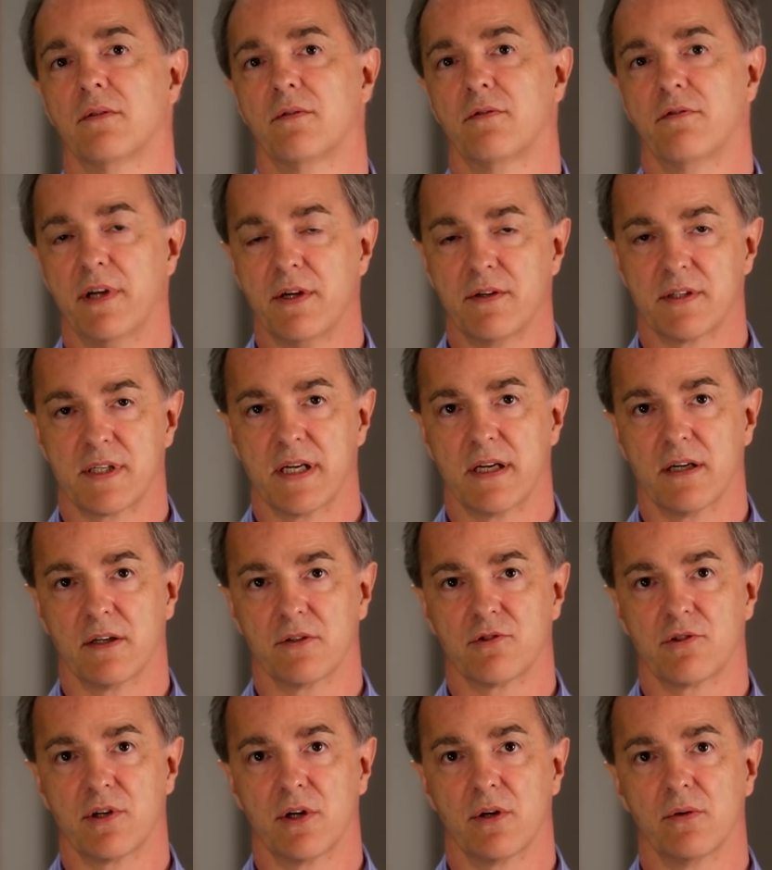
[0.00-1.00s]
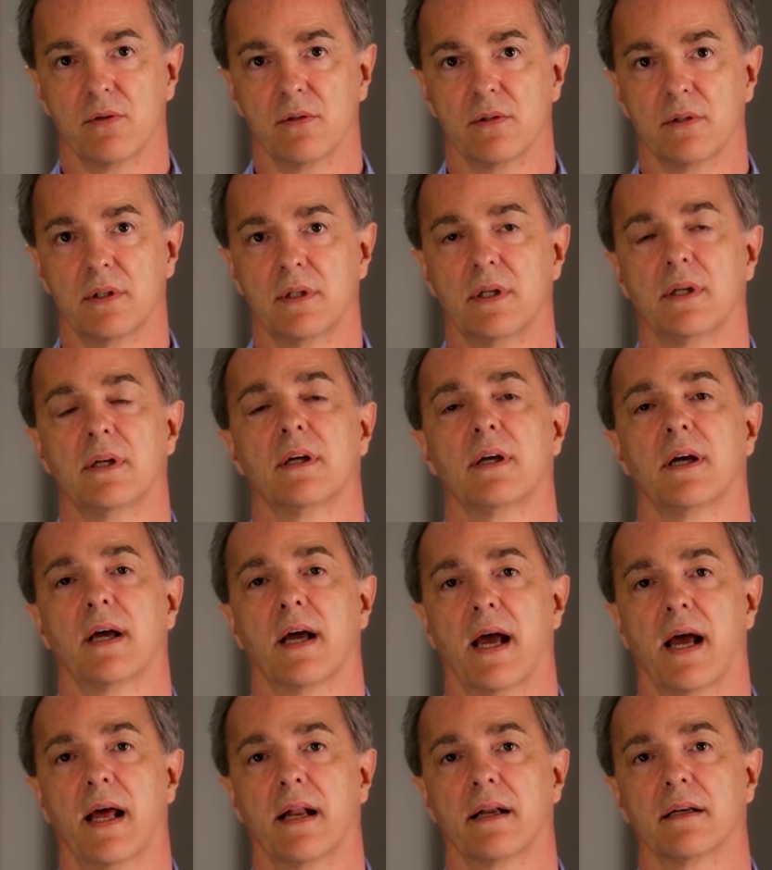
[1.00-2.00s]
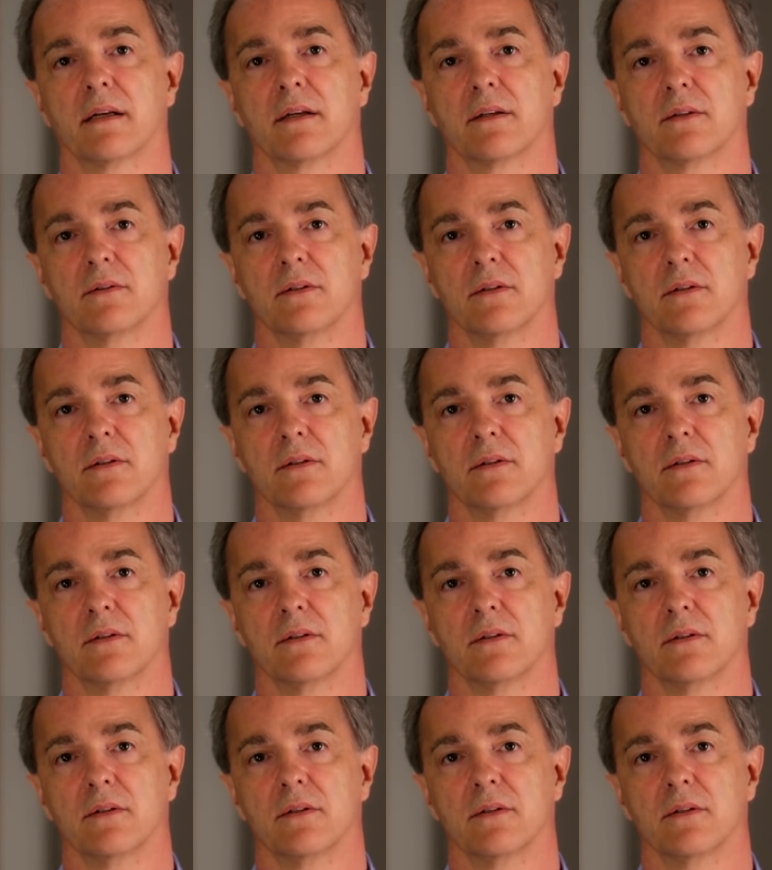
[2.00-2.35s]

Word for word: frequency control, and